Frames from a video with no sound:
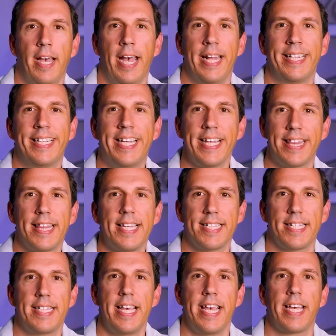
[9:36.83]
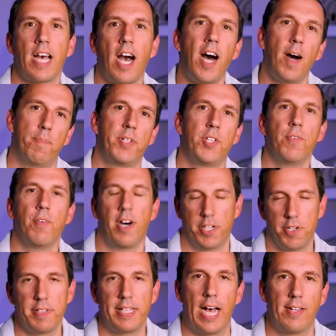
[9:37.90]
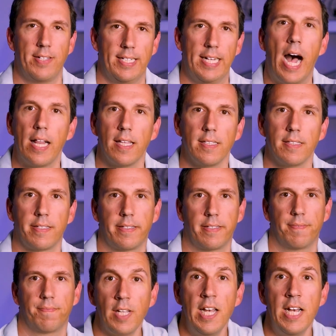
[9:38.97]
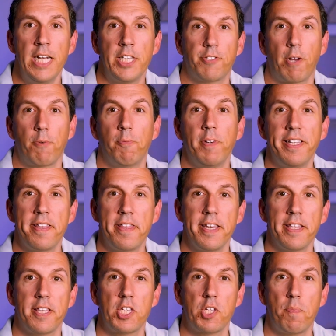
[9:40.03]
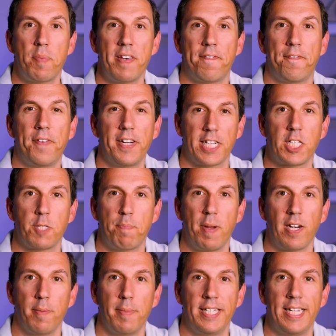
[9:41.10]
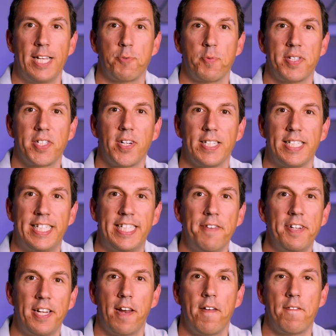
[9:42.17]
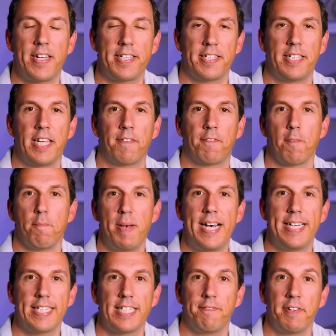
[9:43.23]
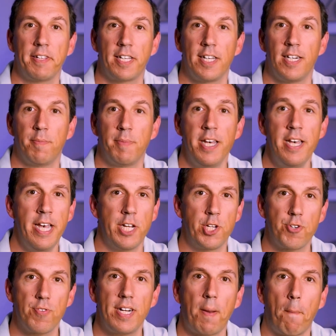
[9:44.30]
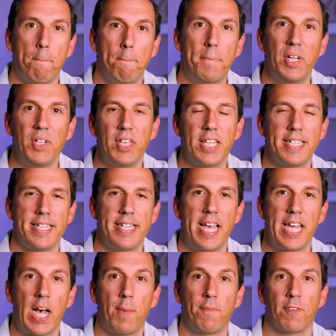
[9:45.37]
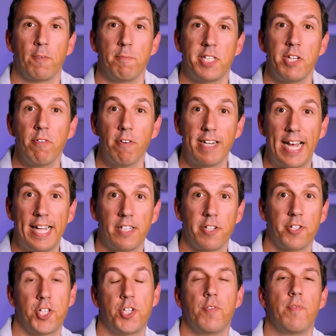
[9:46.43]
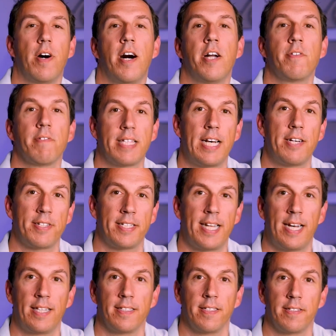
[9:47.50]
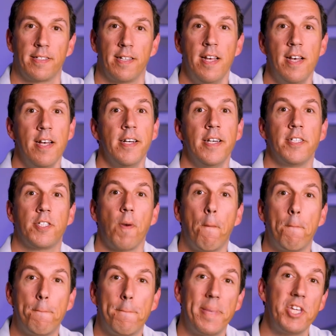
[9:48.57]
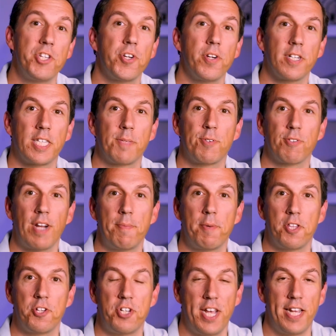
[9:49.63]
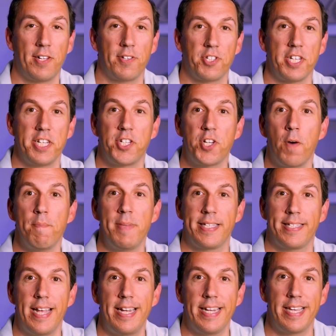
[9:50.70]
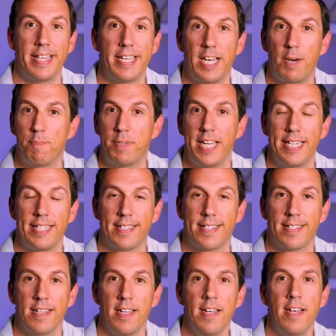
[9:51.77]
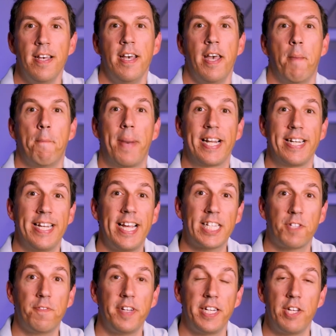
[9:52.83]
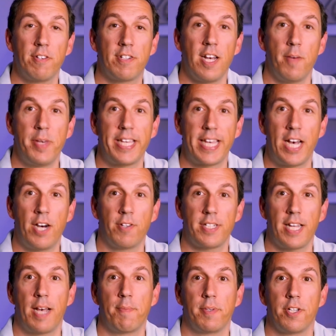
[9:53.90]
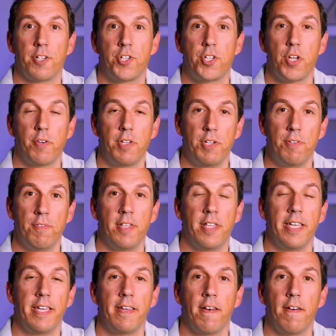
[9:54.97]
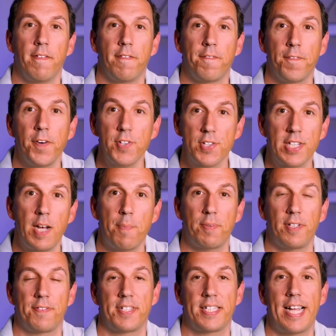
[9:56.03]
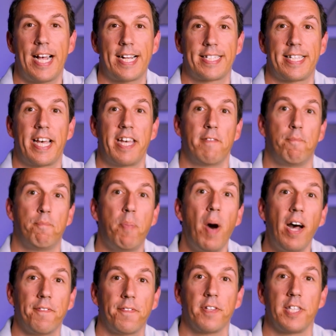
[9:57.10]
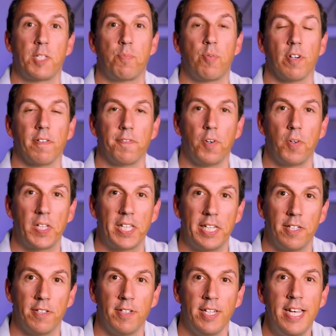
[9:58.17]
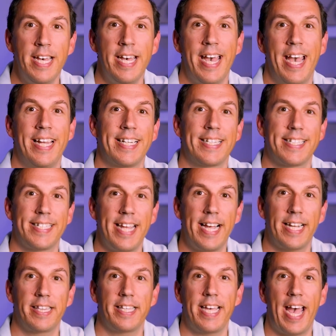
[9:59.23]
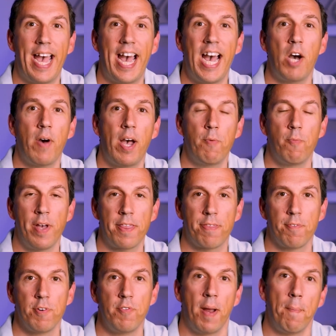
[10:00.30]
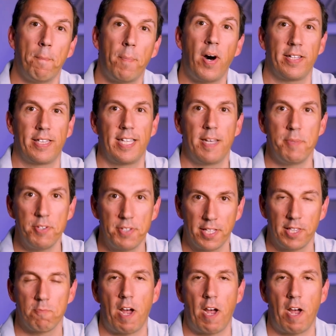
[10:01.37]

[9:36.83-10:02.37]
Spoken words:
and get this thing up to $100,000. So I really think this will be a fun experiment as we start dividend investing for passive income and try to build this thing up from $0 to $100,000. So be sure to subscribe to the channel so you don't miss any of the updates. My next video coming out, I'm going to show you the first couple of stocks I have bought for this portfolio and exactly how I went through and bought them using the